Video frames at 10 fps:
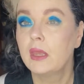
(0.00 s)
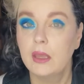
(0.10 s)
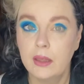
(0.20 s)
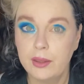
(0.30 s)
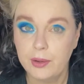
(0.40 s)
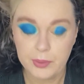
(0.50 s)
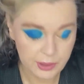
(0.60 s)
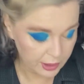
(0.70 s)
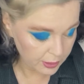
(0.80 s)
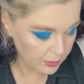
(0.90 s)
There we
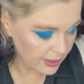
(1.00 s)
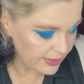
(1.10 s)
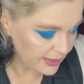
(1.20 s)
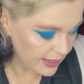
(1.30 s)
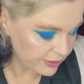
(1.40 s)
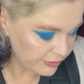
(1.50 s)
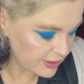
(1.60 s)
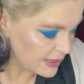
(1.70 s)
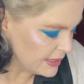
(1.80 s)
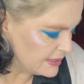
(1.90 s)
go. And then for the
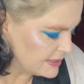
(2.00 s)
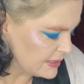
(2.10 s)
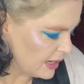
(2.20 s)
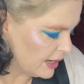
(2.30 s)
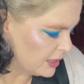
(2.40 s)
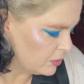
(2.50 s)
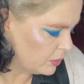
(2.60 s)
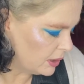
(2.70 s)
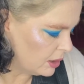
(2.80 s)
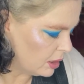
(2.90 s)
inside, we
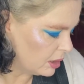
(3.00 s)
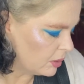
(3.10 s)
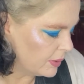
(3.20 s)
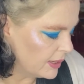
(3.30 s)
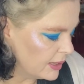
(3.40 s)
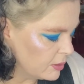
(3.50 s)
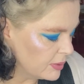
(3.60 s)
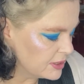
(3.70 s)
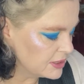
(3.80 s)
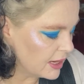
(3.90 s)
are going in with
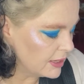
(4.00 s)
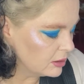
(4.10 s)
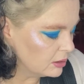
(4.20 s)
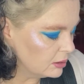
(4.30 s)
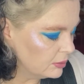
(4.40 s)
Title,